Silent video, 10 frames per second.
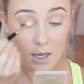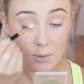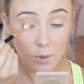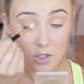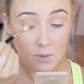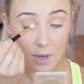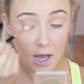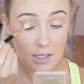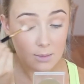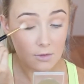And I'm going to
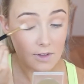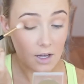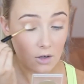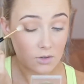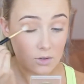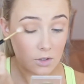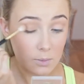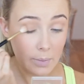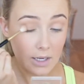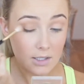pat some of that onto the
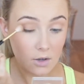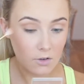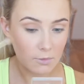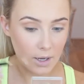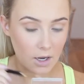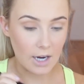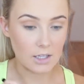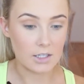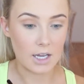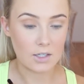base of my
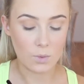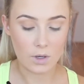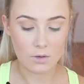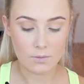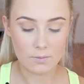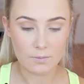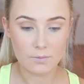eyelid as well.